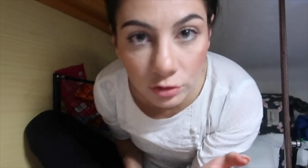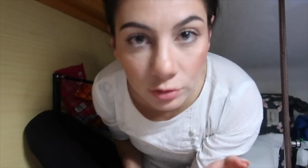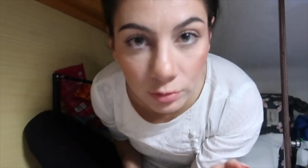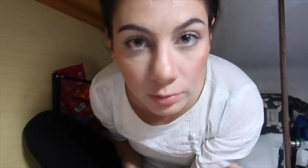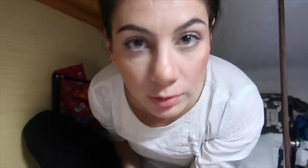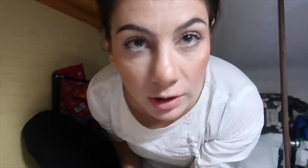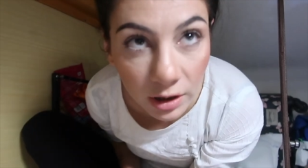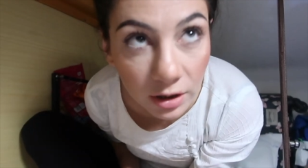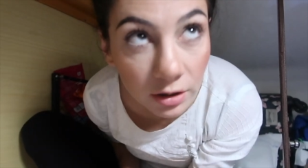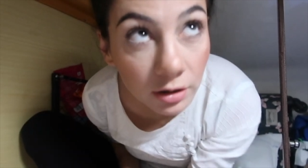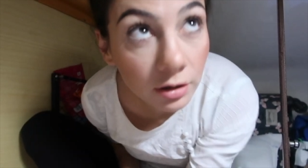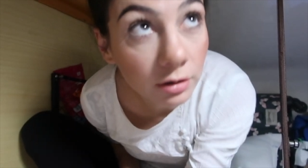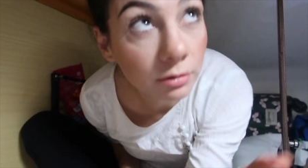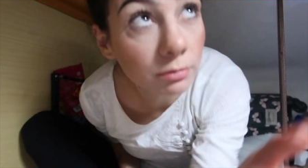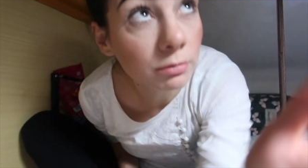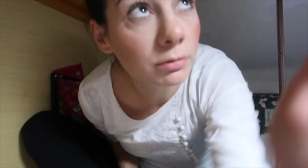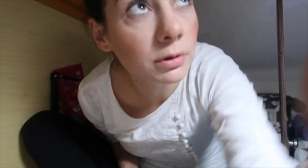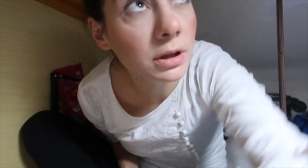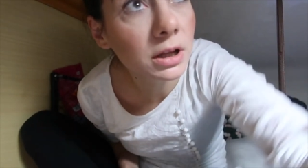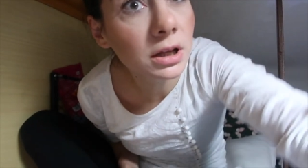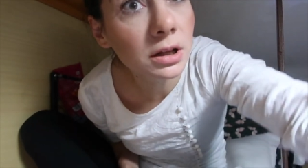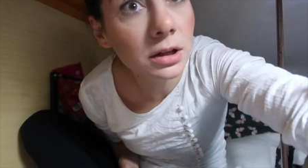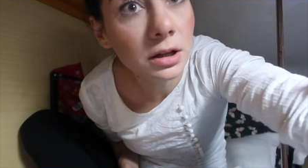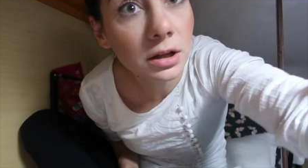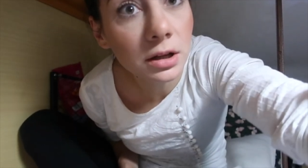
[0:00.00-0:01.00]
Swear,
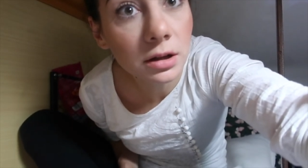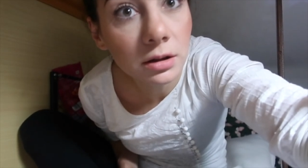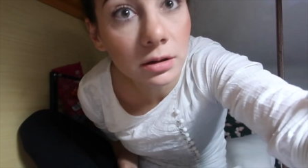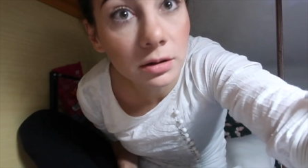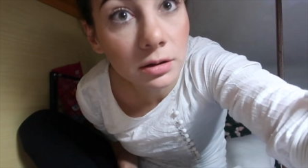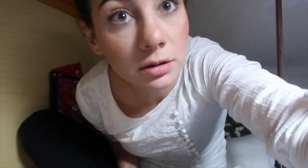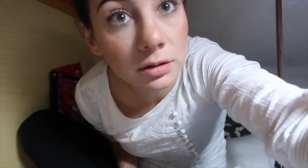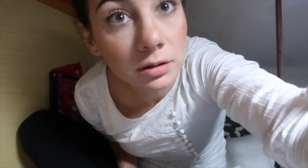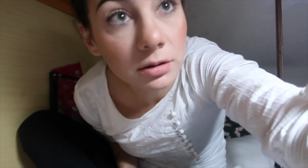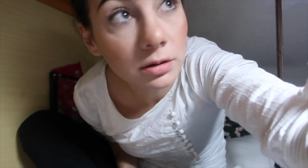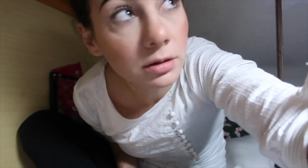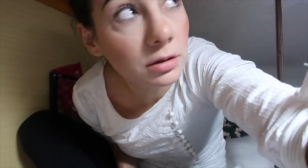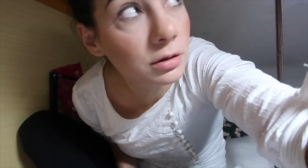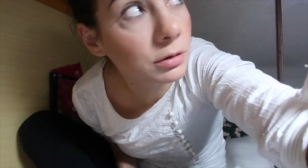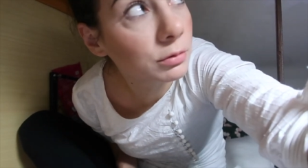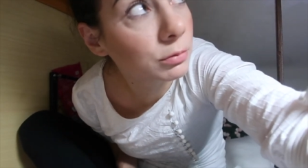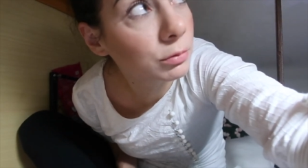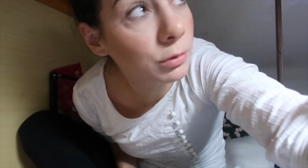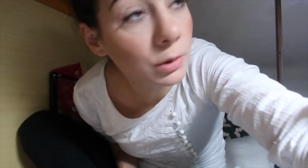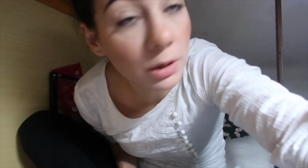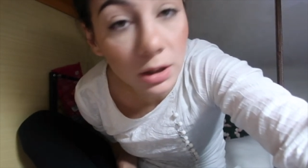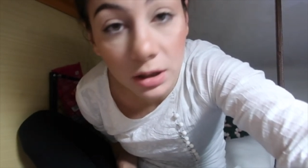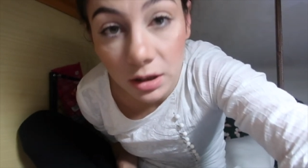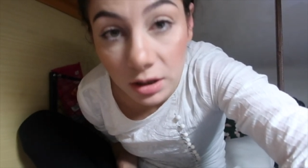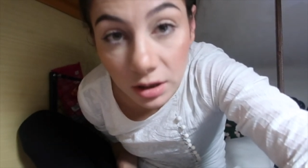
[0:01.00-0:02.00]
really,
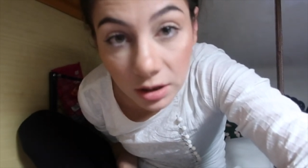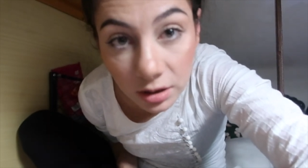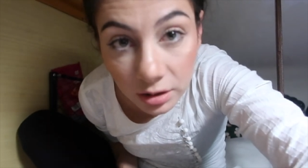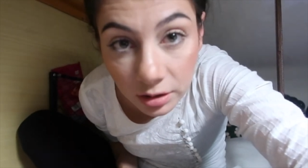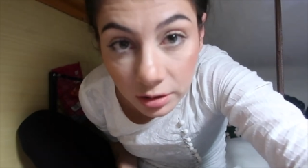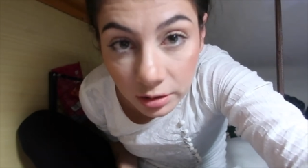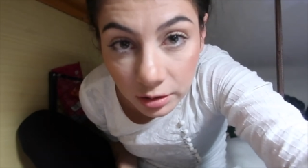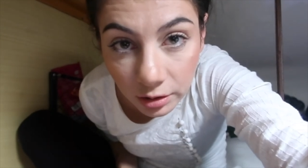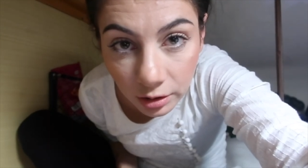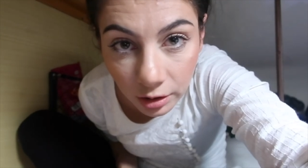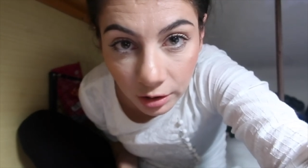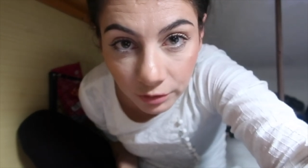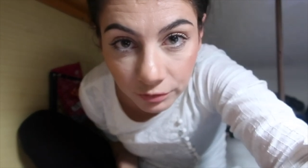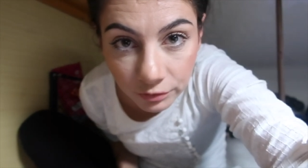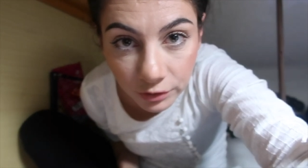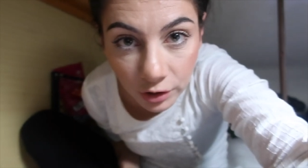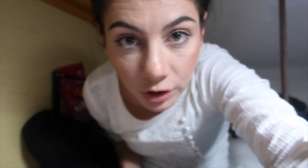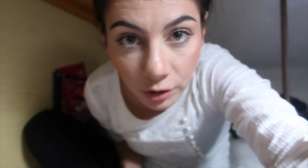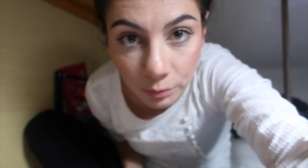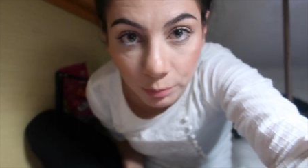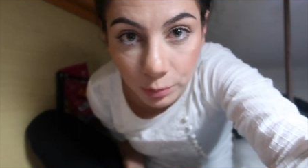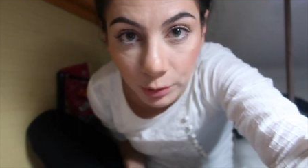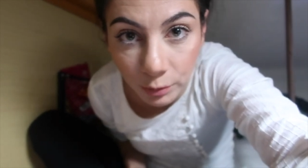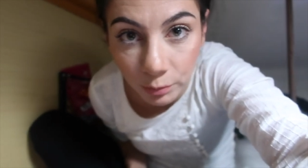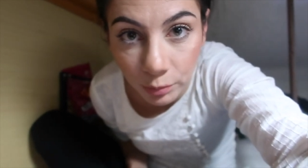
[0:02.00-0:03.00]
really love
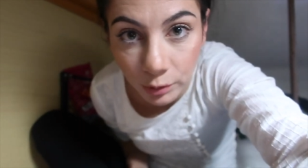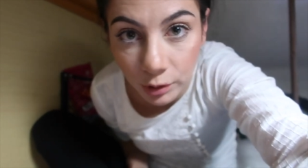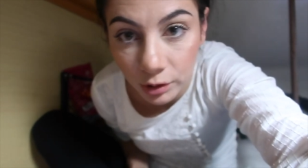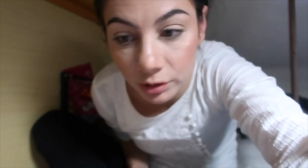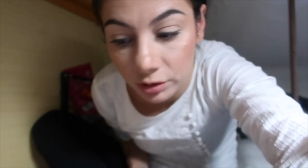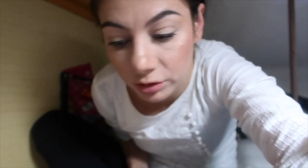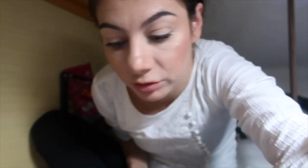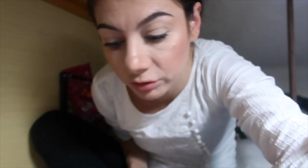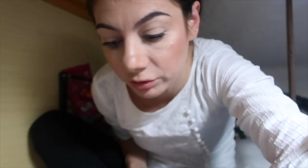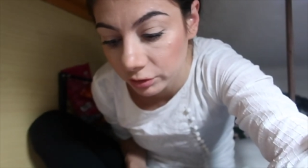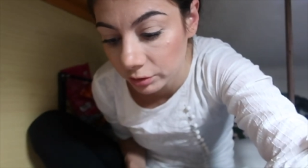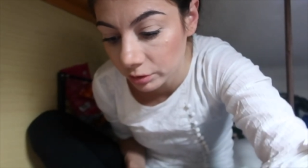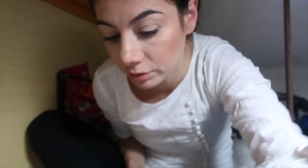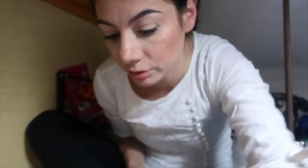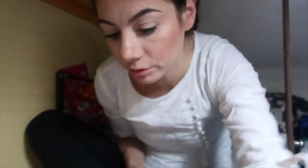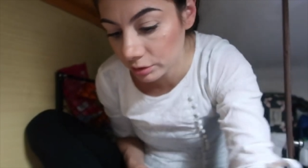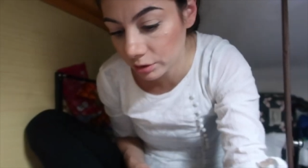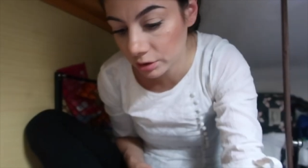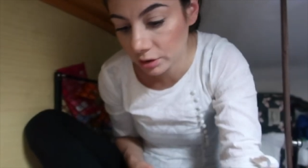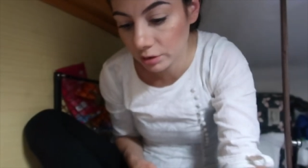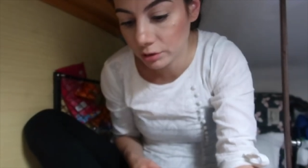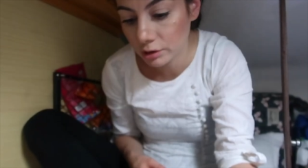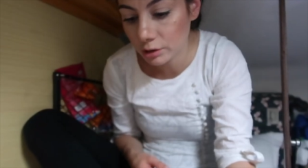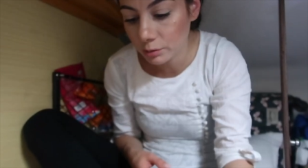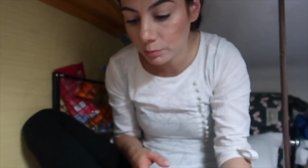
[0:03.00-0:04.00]
the upper berths.
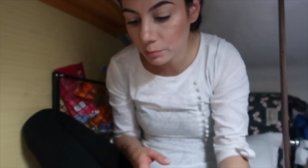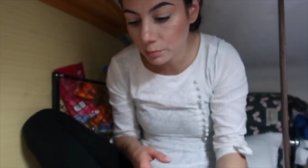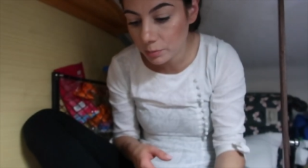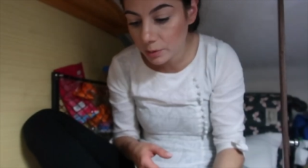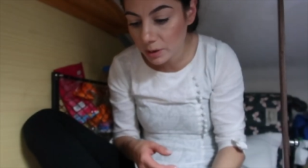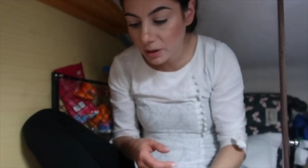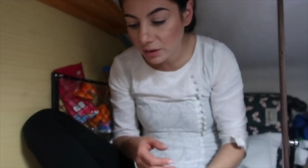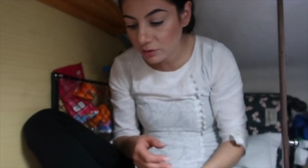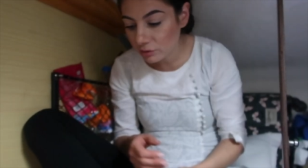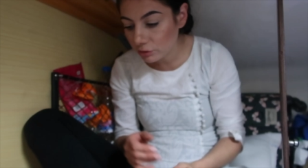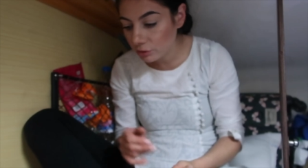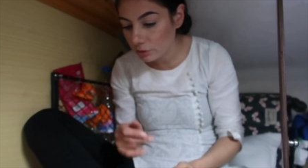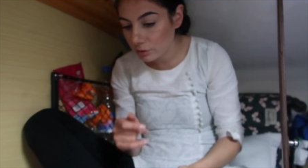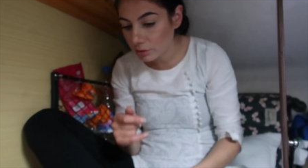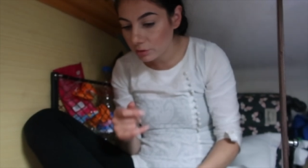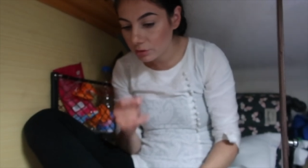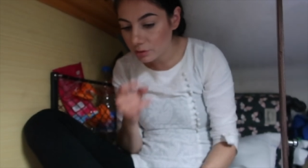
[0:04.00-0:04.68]
They're the best.